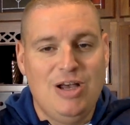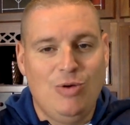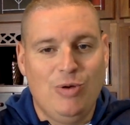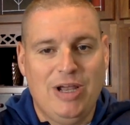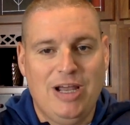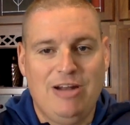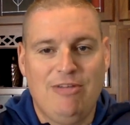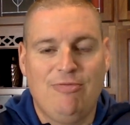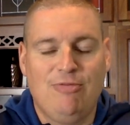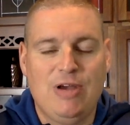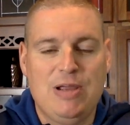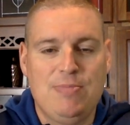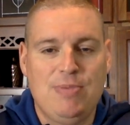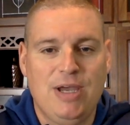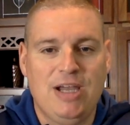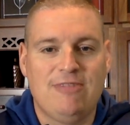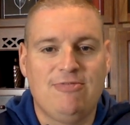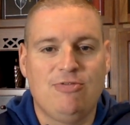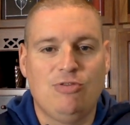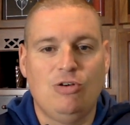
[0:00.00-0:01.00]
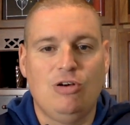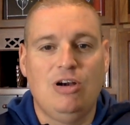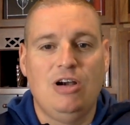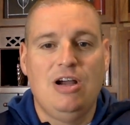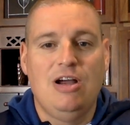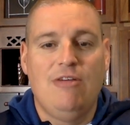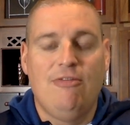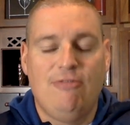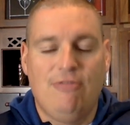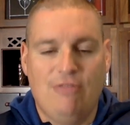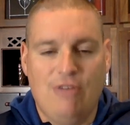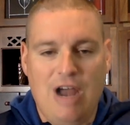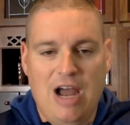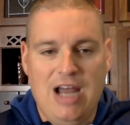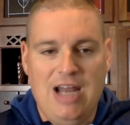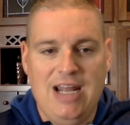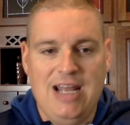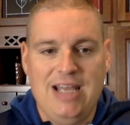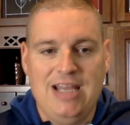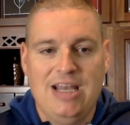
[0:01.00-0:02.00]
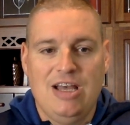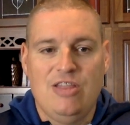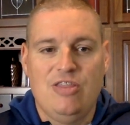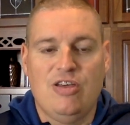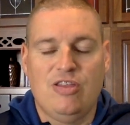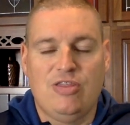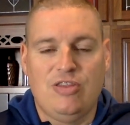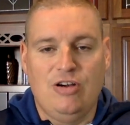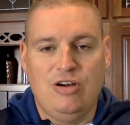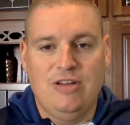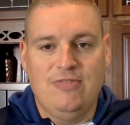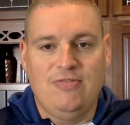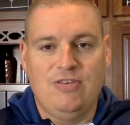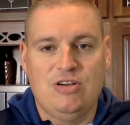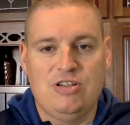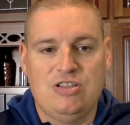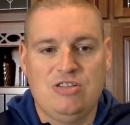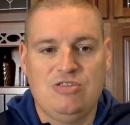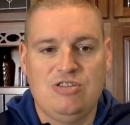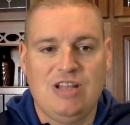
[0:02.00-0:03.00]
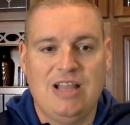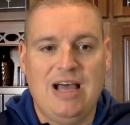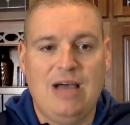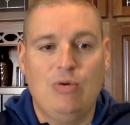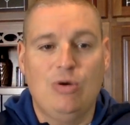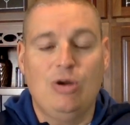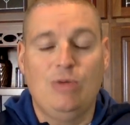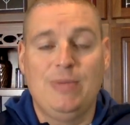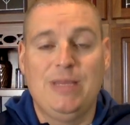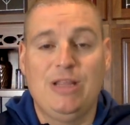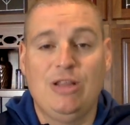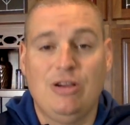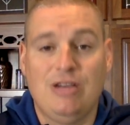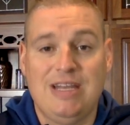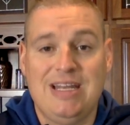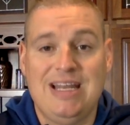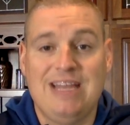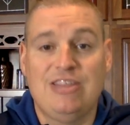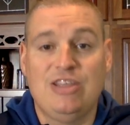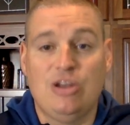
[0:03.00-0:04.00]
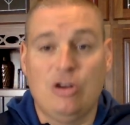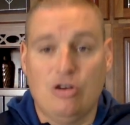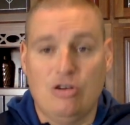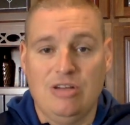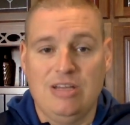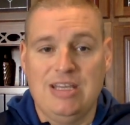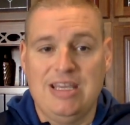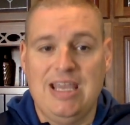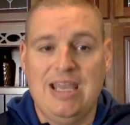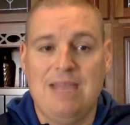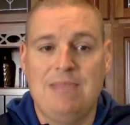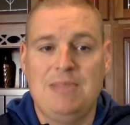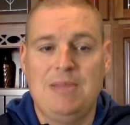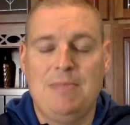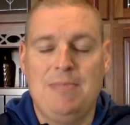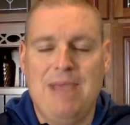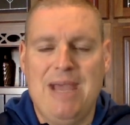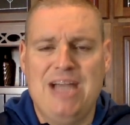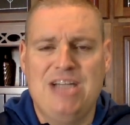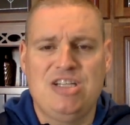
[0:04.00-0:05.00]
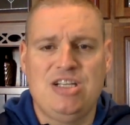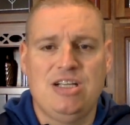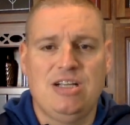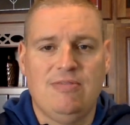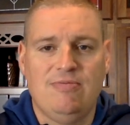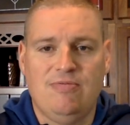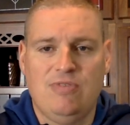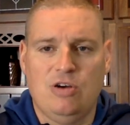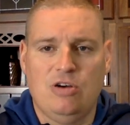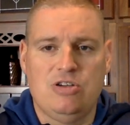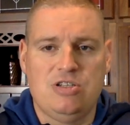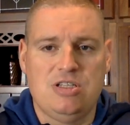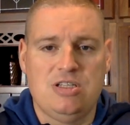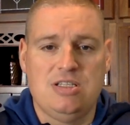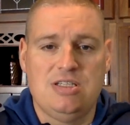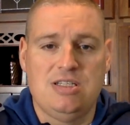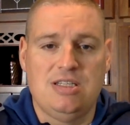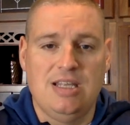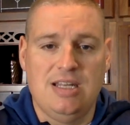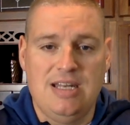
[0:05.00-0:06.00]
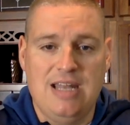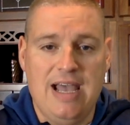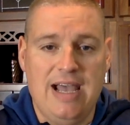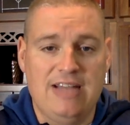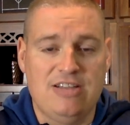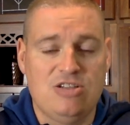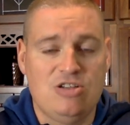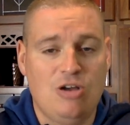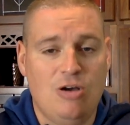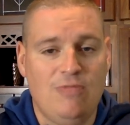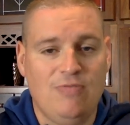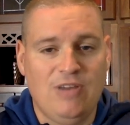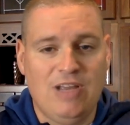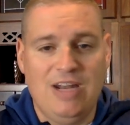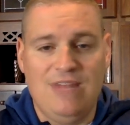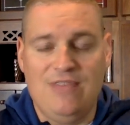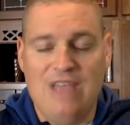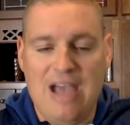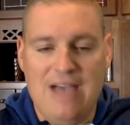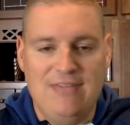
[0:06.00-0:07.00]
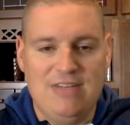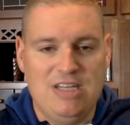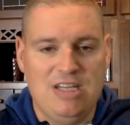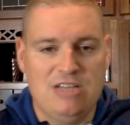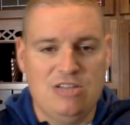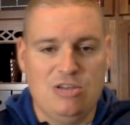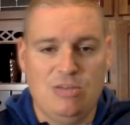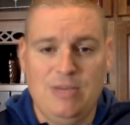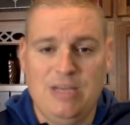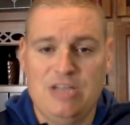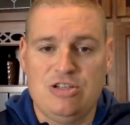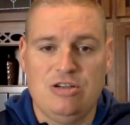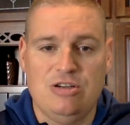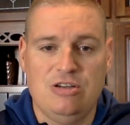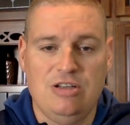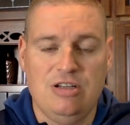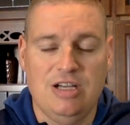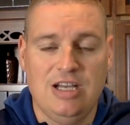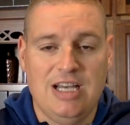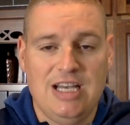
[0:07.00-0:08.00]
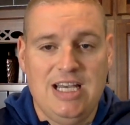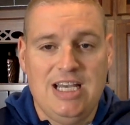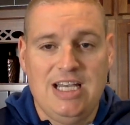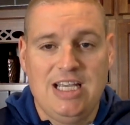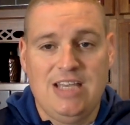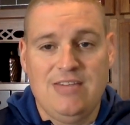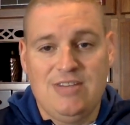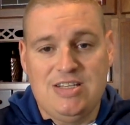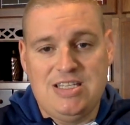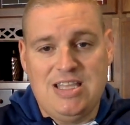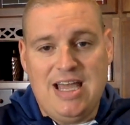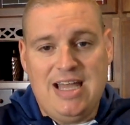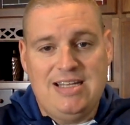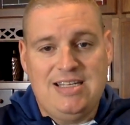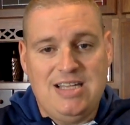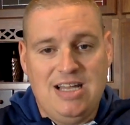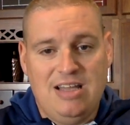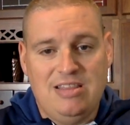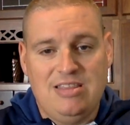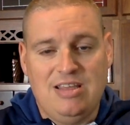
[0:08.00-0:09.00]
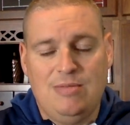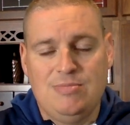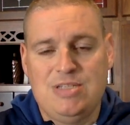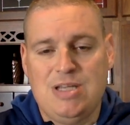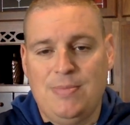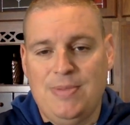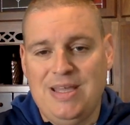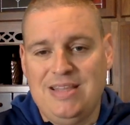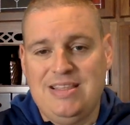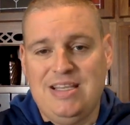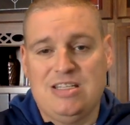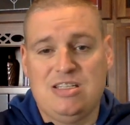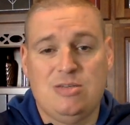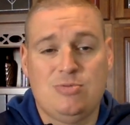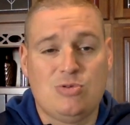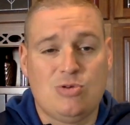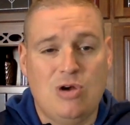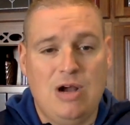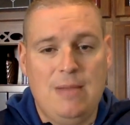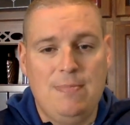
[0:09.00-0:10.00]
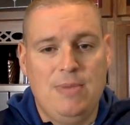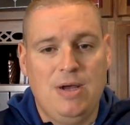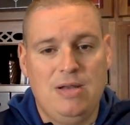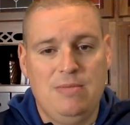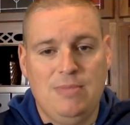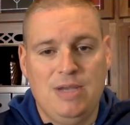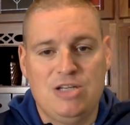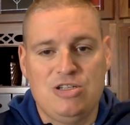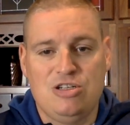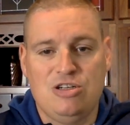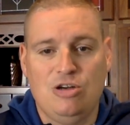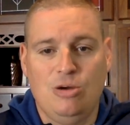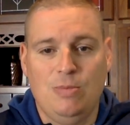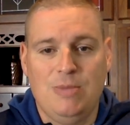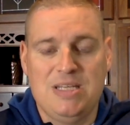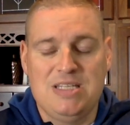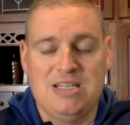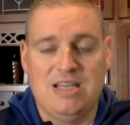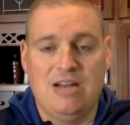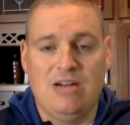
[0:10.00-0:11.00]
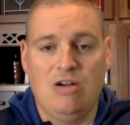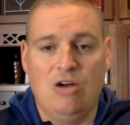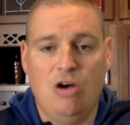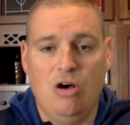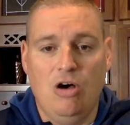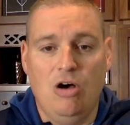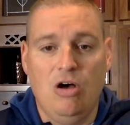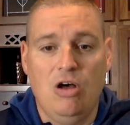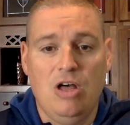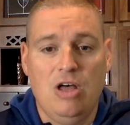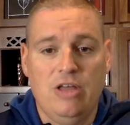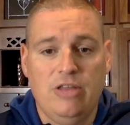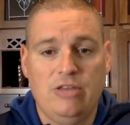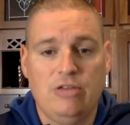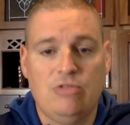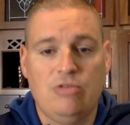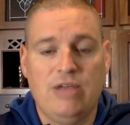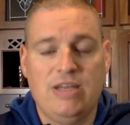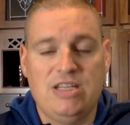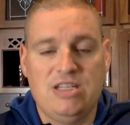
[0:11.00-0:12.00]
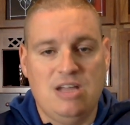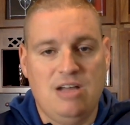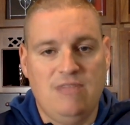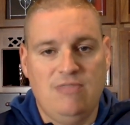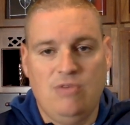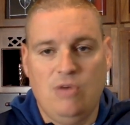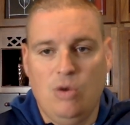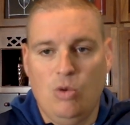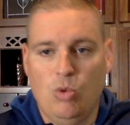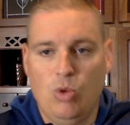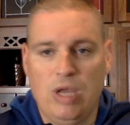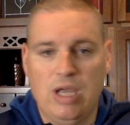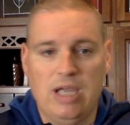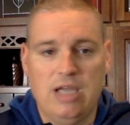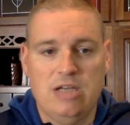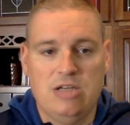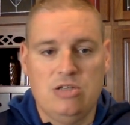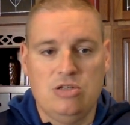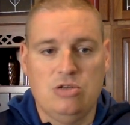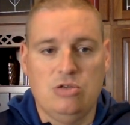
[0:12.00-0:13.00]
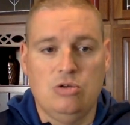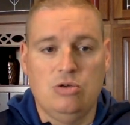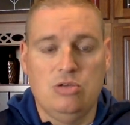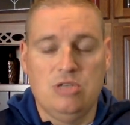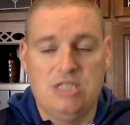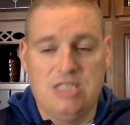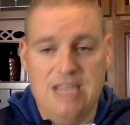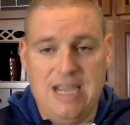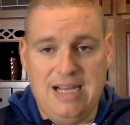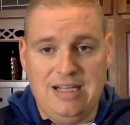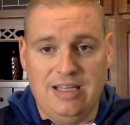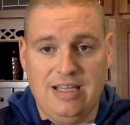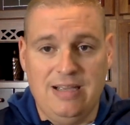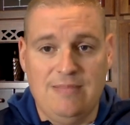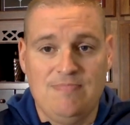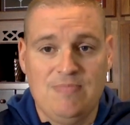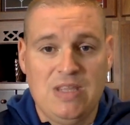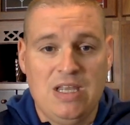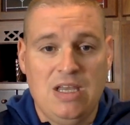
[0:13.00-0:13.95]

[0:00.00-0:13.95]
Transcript: We've got a free pick for Friday, the 31st of July. We're going to be looking at the early game, the Magic versus the Nets. Don't forget, if you haven't done so, make sure you give us that thumbs up, hit that subscribe button, make sure you don't miss out on all the great stuff we do daily.